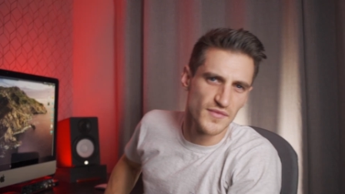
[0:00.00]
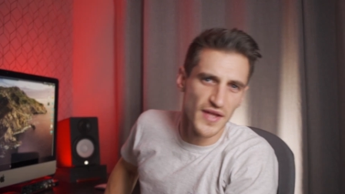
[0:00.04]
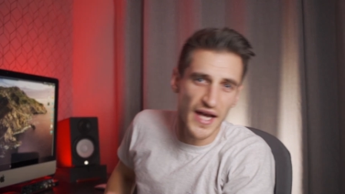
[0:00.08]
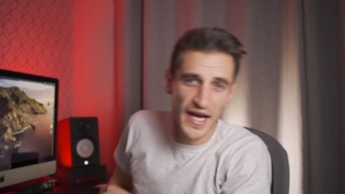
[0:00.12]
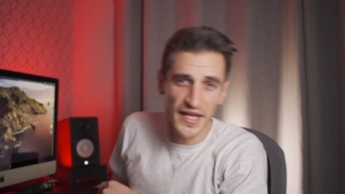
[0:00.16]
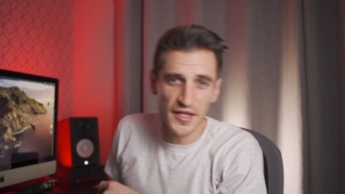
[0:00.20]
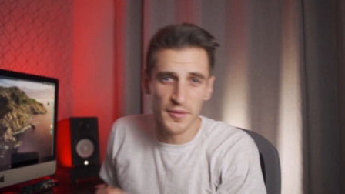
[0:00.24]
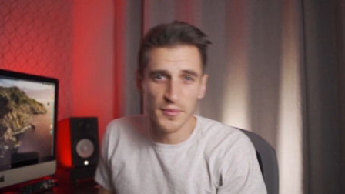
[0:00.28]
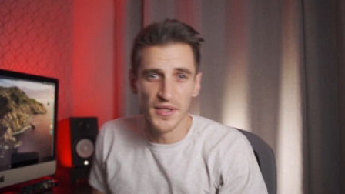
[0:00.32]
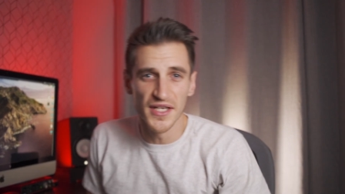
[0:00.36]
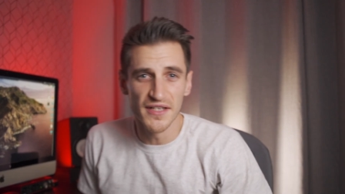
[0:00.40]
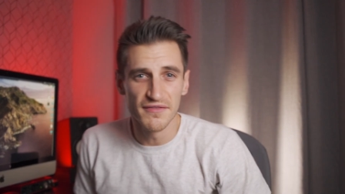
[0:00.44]

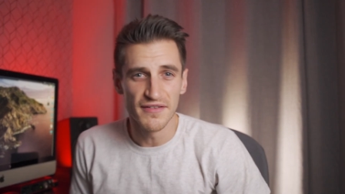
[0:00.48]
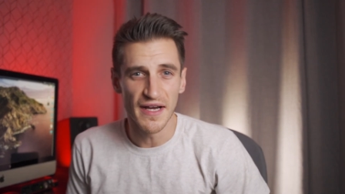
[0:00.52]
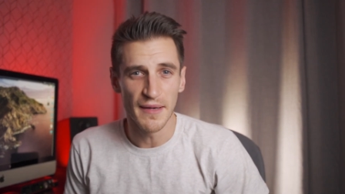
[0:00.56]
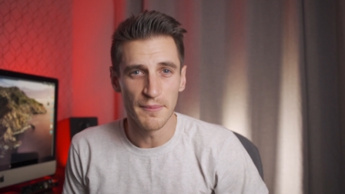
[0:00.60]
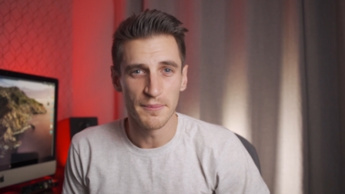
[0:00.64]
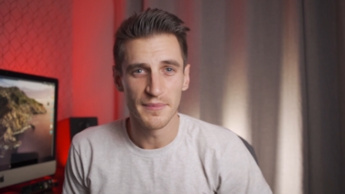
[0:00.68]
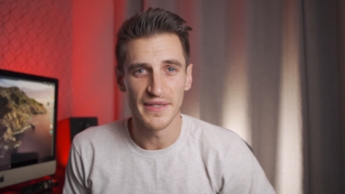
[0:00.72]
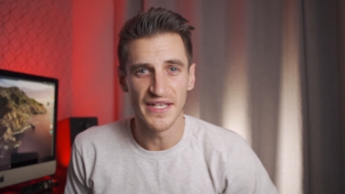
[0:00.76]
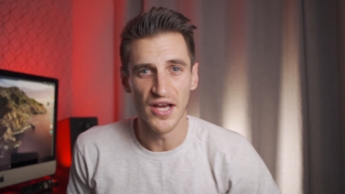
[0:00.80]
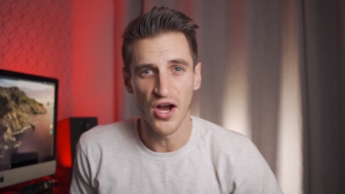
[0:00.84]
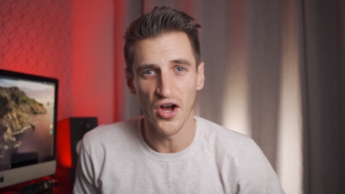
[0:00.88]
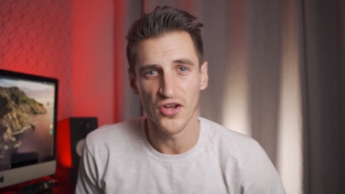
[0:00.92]
Add a bit of
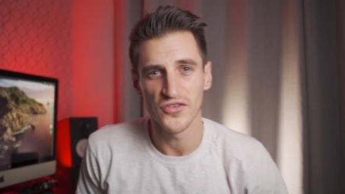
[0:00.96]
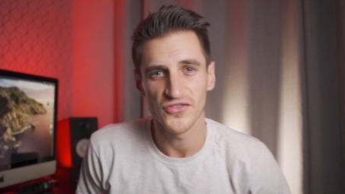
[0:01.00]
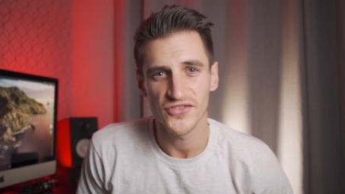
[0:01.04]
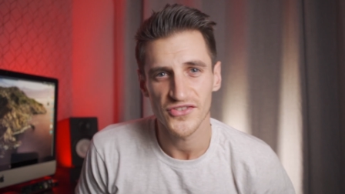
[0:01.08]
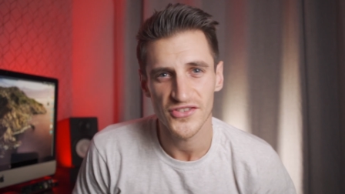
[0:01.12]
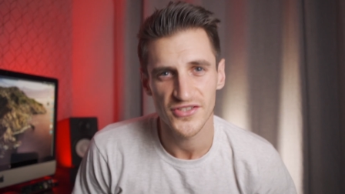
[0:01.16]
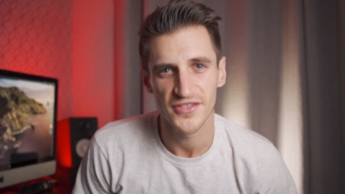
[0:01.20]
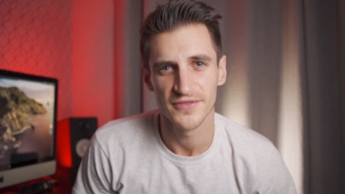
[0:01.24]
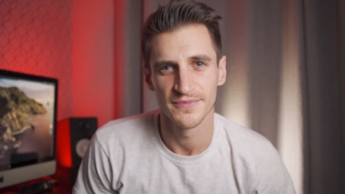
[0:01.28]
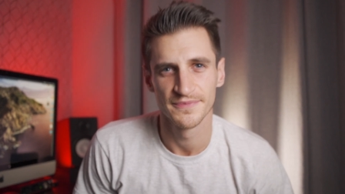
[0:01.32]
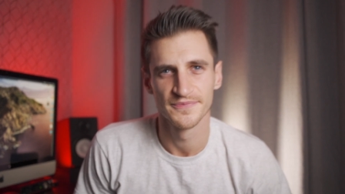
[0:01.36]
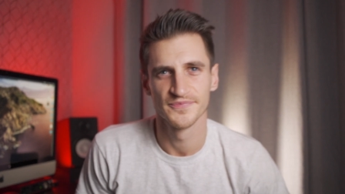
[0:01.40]

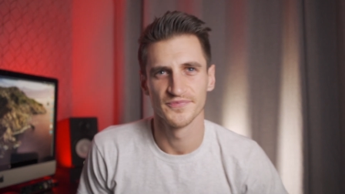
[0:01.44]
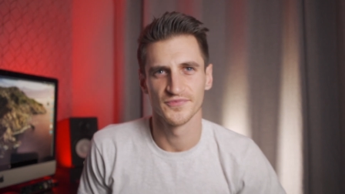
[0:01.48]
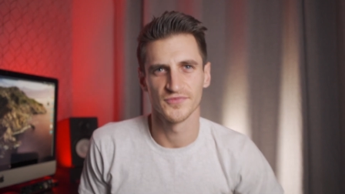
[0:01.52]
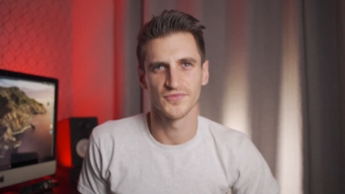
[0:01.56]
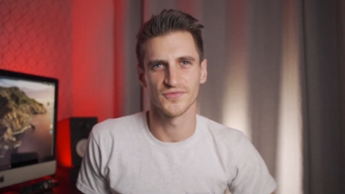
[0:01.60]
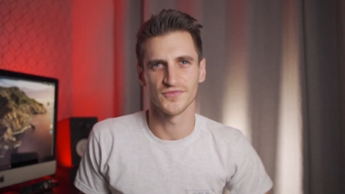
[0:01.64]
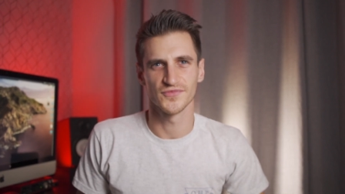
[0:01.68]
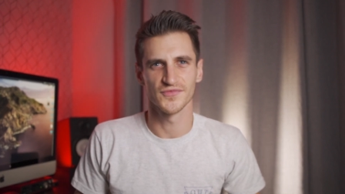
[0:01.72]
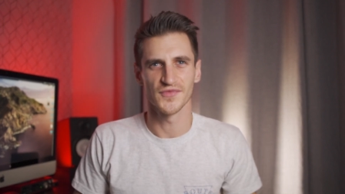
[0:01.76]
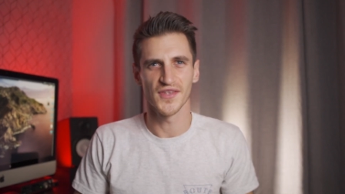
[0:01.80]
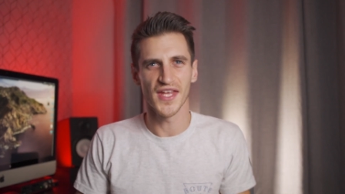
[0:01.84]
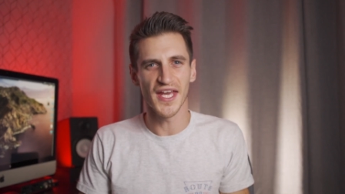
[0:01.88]
ambience.
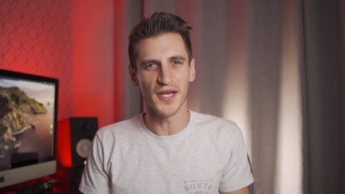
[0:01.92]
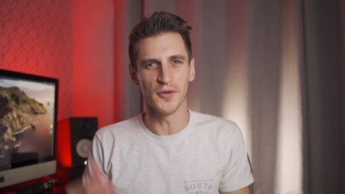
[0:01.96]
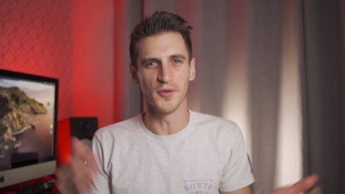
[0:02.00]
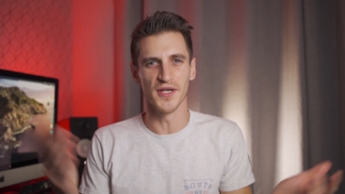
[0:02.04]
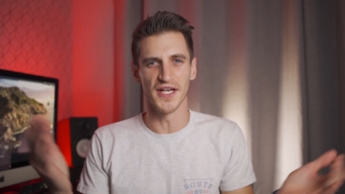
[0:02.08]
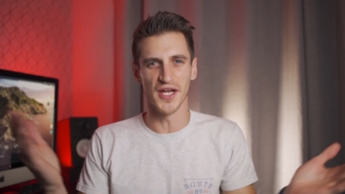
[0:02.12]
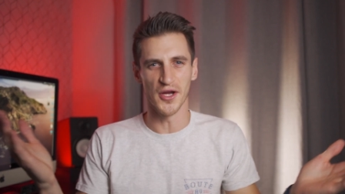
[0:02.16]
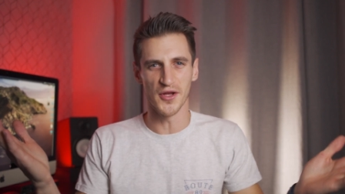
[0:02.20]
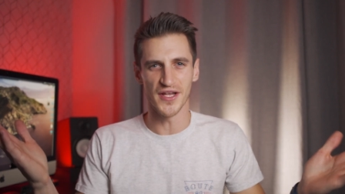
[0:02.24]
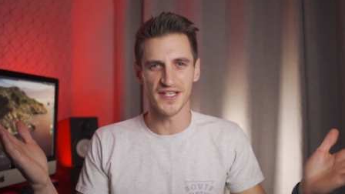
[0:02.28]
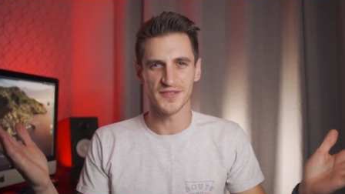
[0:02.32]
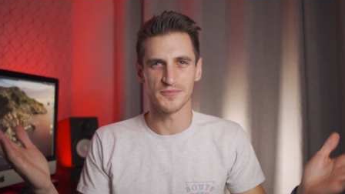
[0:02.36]
There
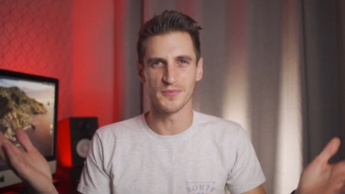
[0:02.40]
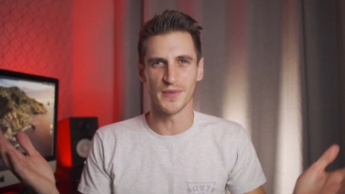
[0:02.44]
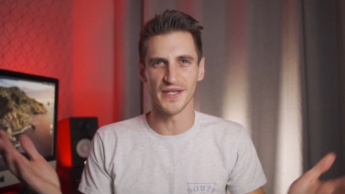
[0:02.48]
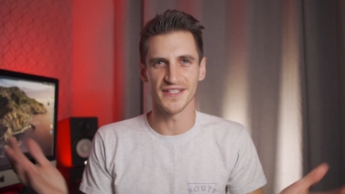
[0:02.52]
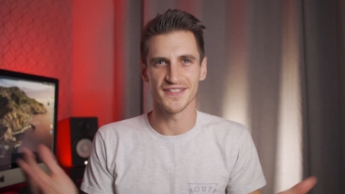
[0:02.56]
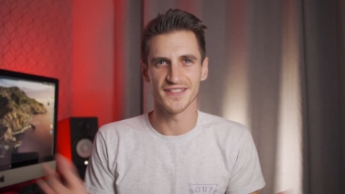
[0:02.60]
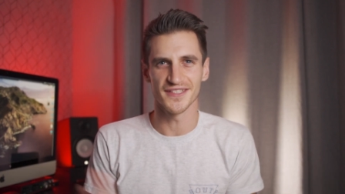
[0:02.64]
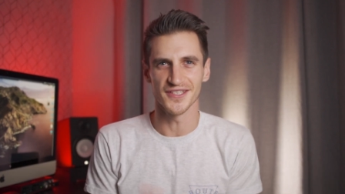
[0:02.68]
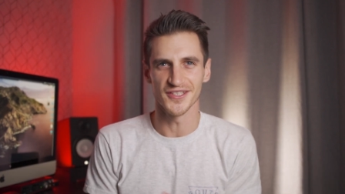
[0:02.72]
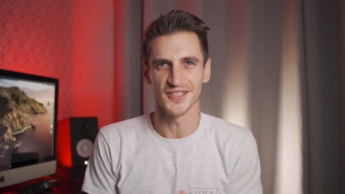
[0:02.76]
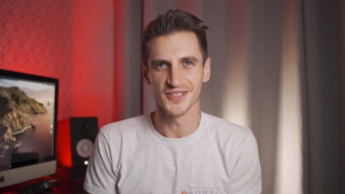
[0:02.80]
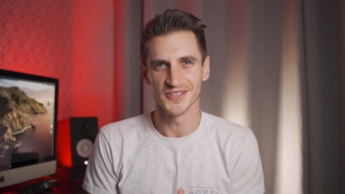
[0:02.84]
we go, that's
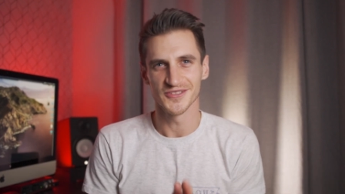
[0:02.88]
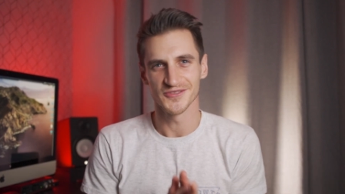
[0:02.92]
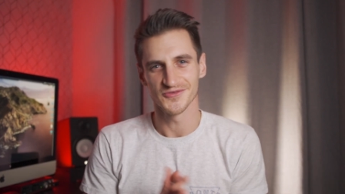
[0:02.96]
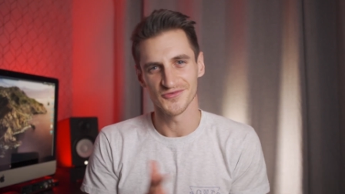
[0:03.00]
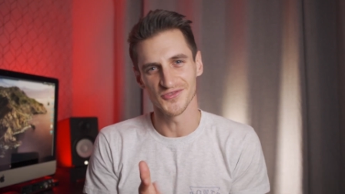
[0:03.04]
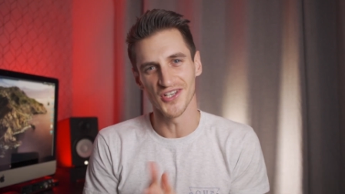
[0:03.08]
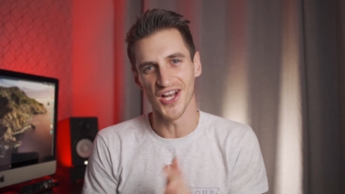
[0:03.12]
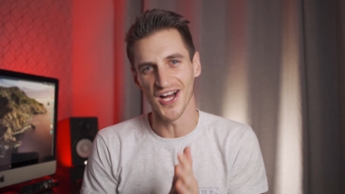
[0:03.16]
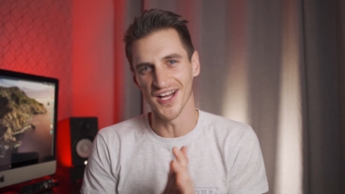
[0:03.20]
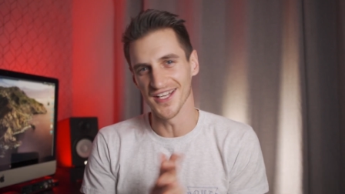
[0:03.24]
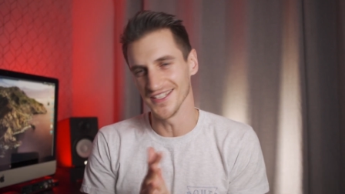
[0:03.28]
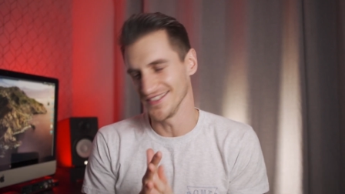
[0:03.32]
better.
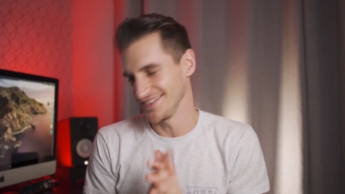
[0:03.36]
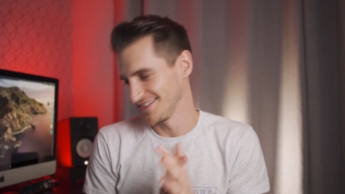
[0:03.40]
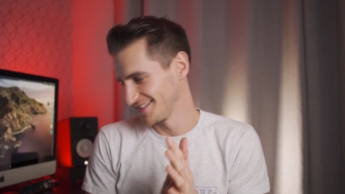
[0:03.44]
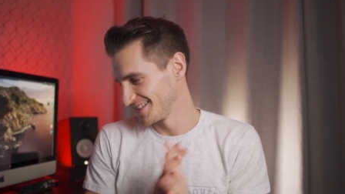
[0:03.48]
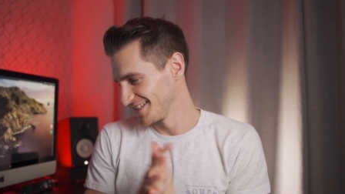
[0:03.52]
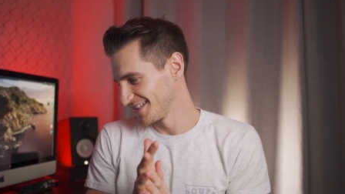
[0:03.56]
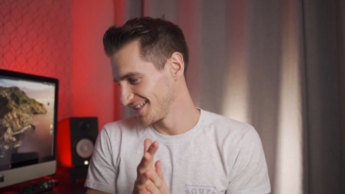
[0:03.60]
Right.